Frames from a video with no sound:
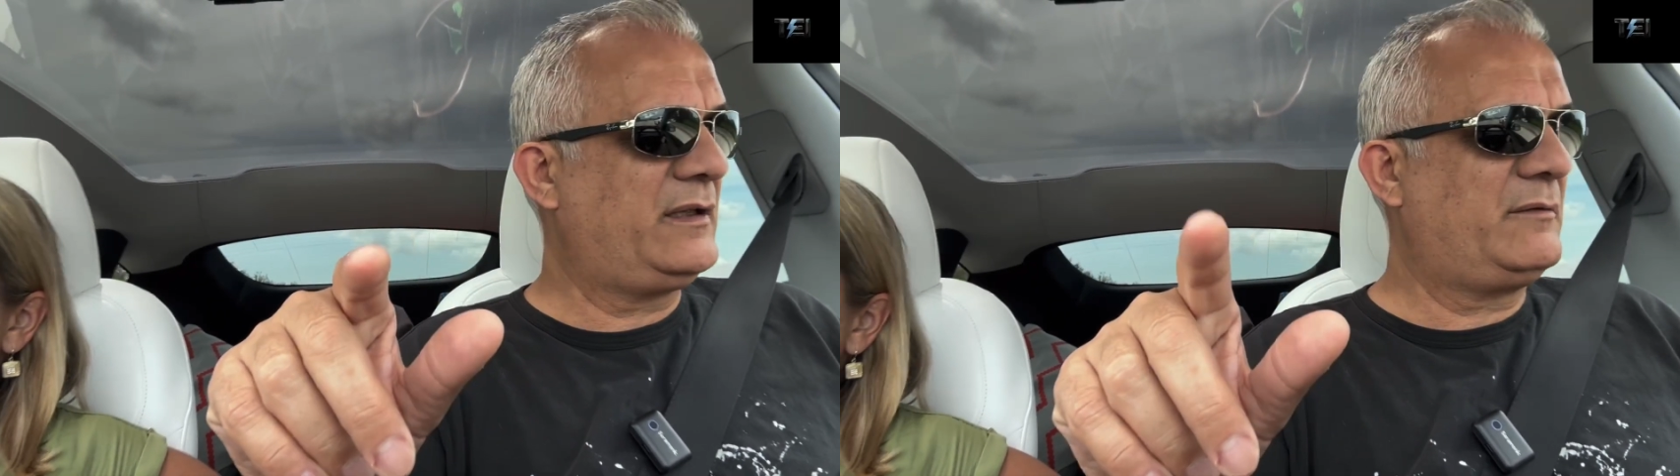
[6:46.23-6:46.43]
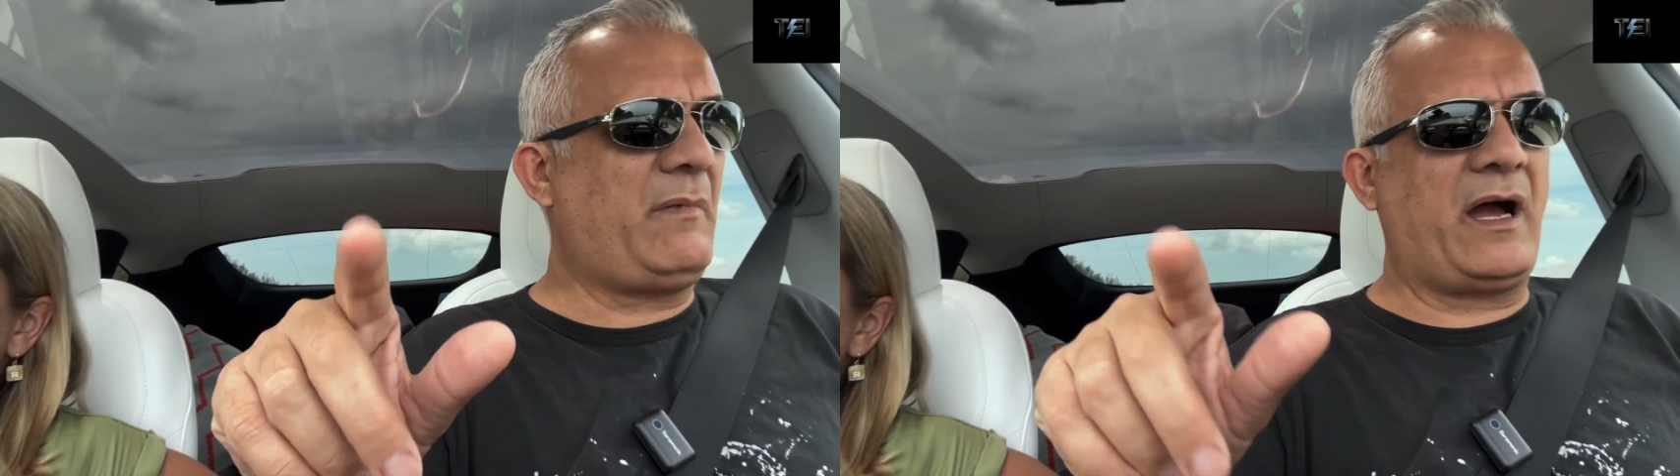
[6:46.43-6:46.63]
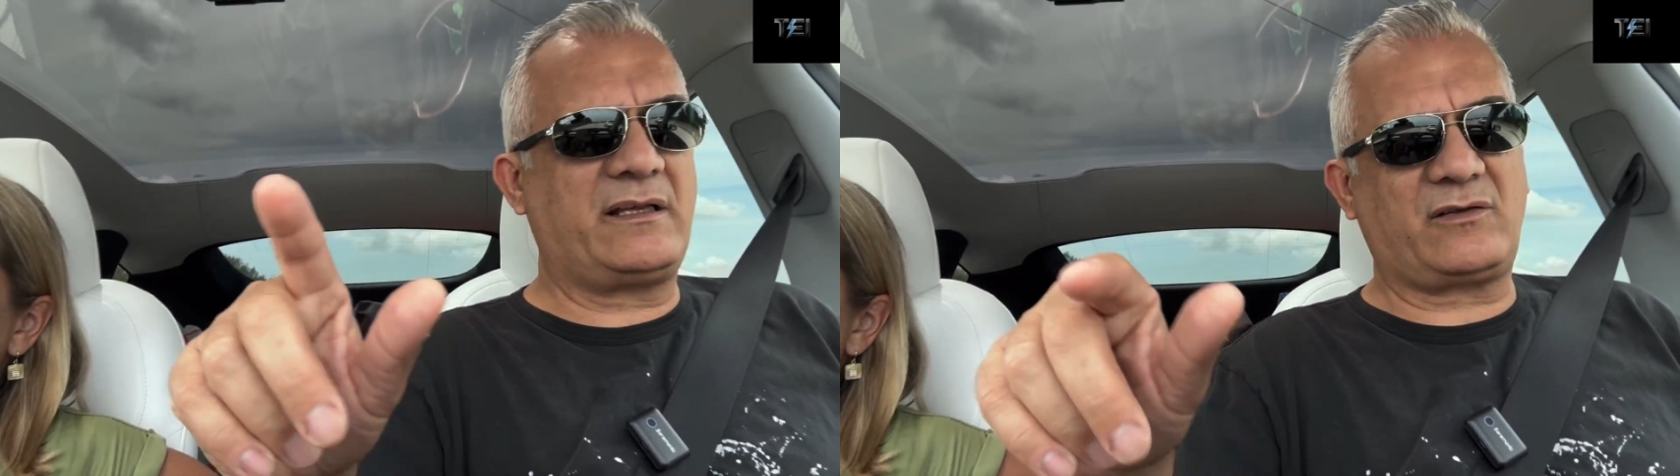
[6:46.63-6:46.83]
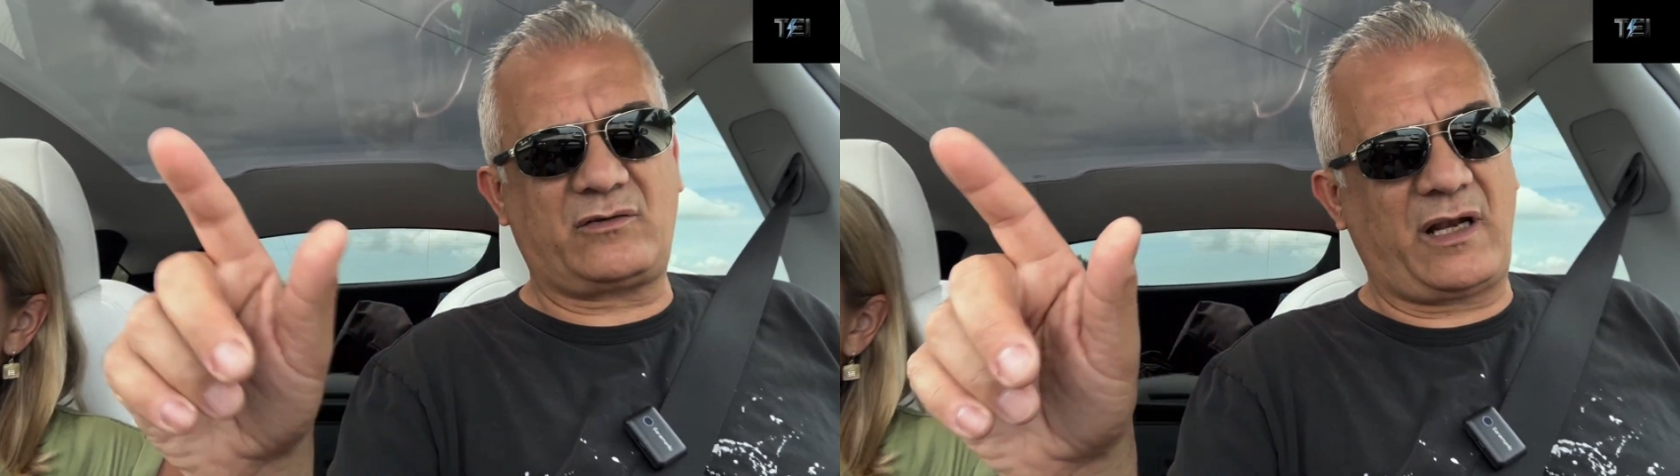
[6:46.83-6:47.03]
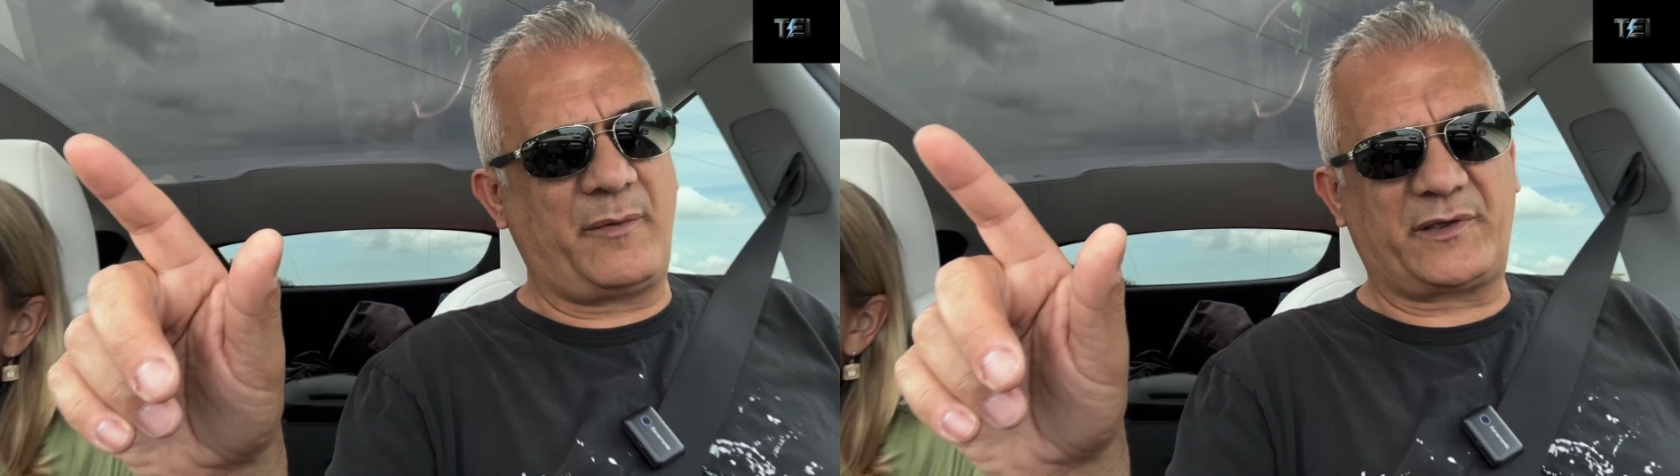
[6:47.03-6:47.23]
miles or
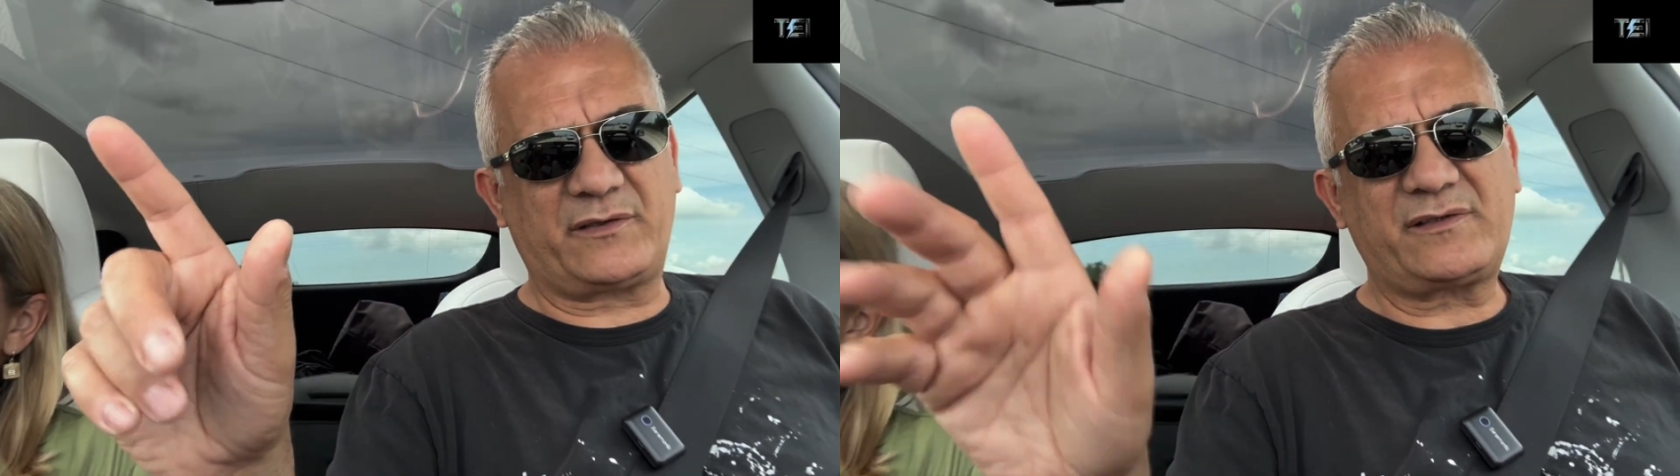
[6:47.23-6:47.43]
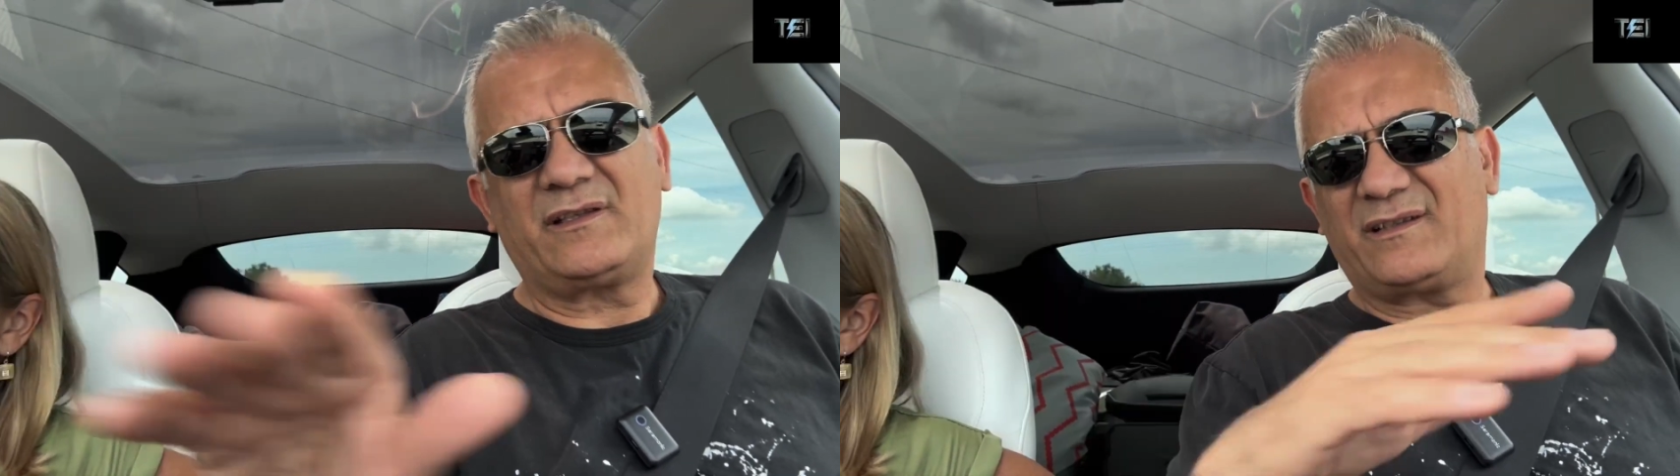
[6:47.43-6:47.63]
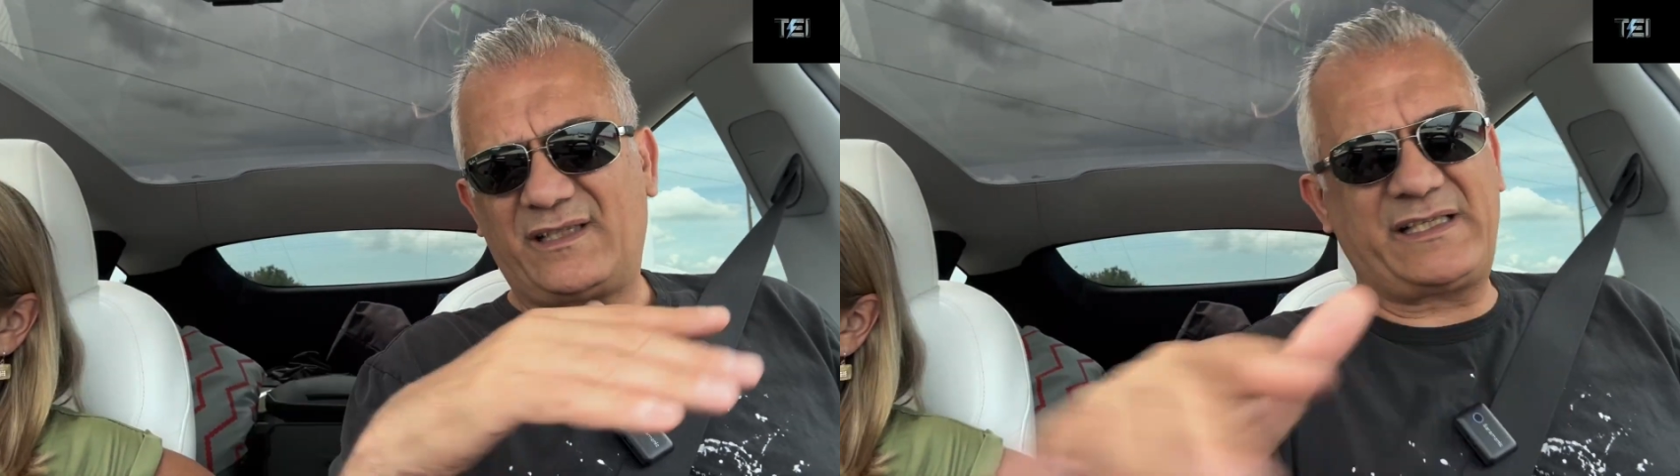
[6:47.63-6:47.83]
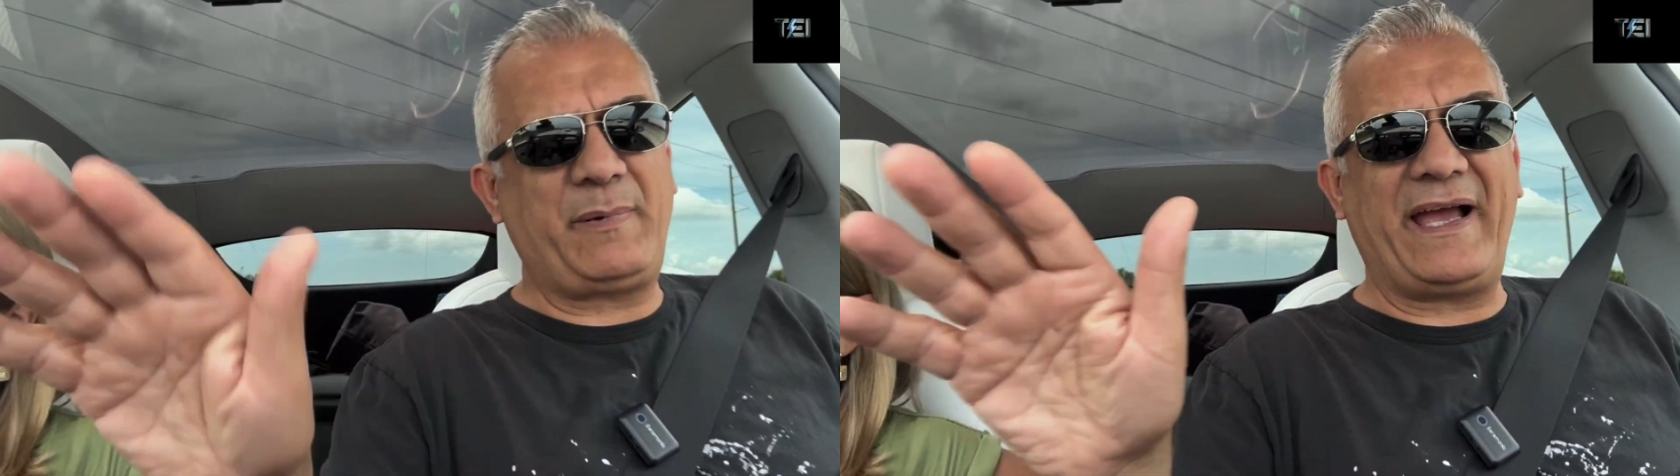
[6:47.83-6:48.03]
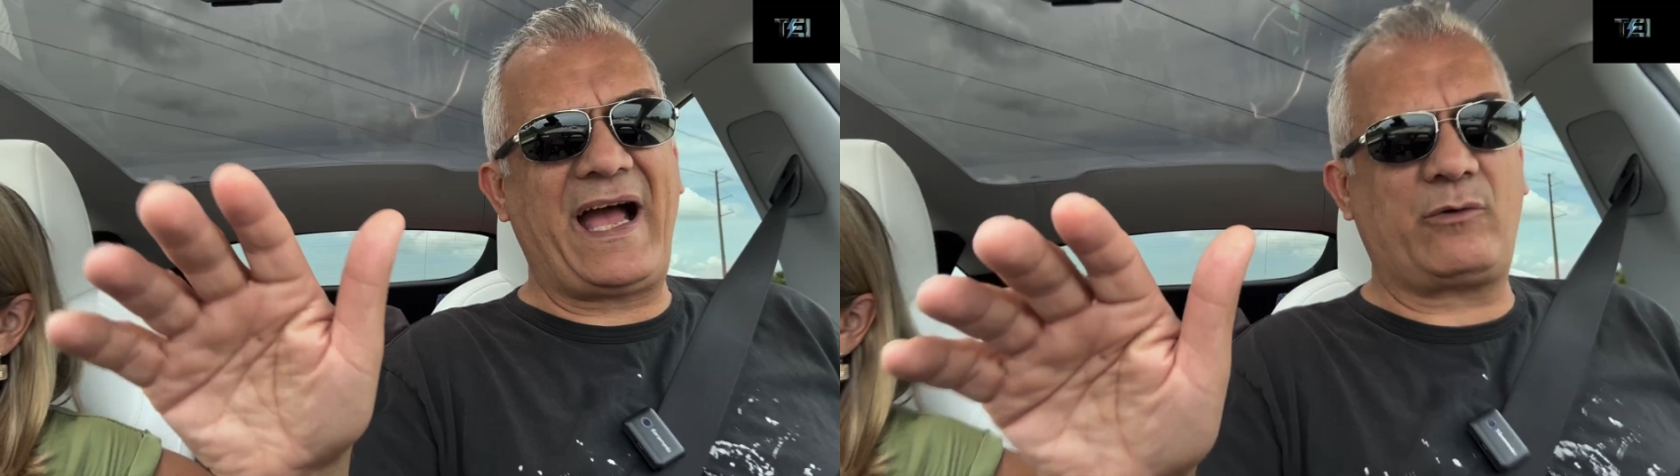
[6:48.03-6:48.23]
kilometers. It's
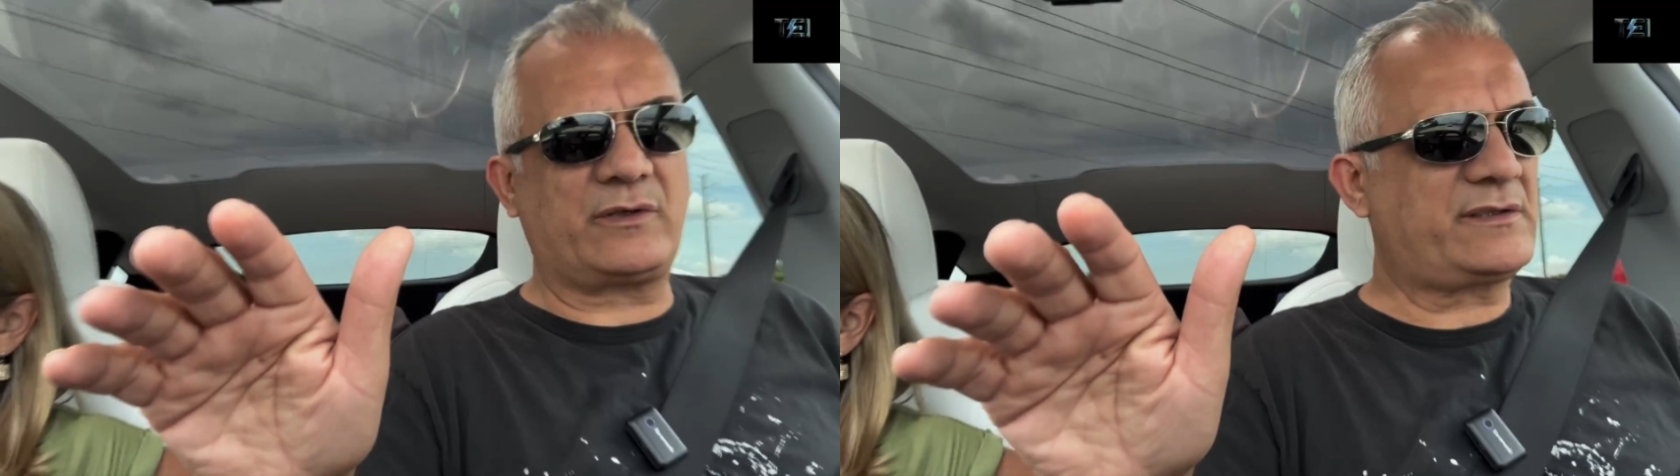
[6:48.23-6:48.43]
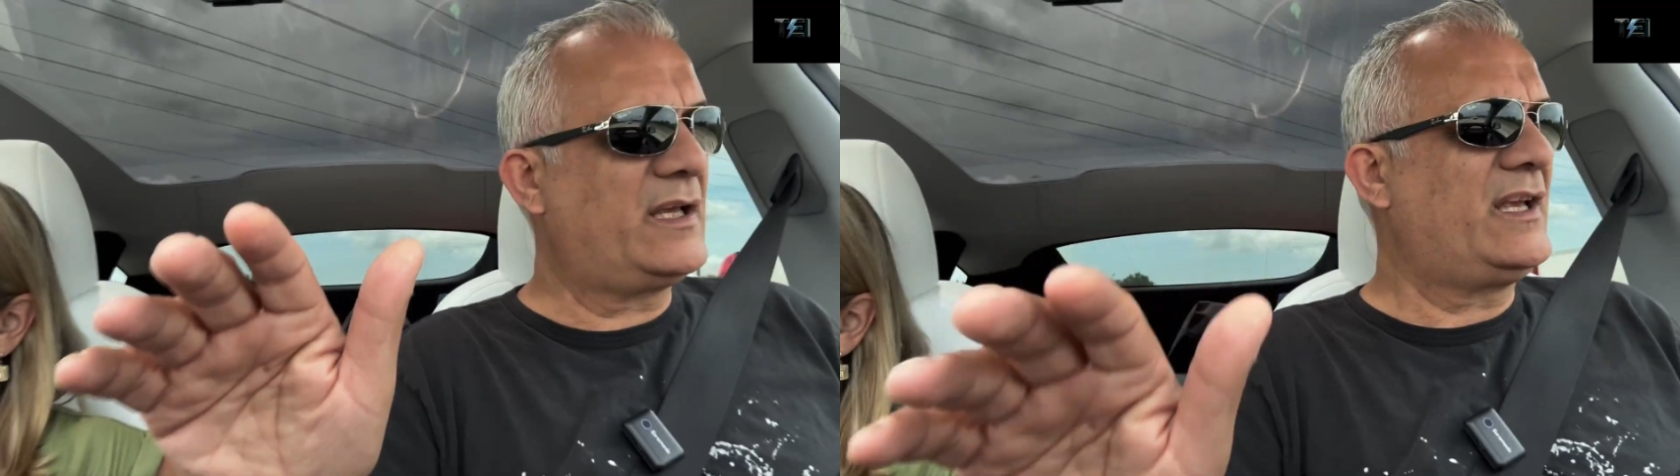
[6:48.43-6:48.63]
by hours.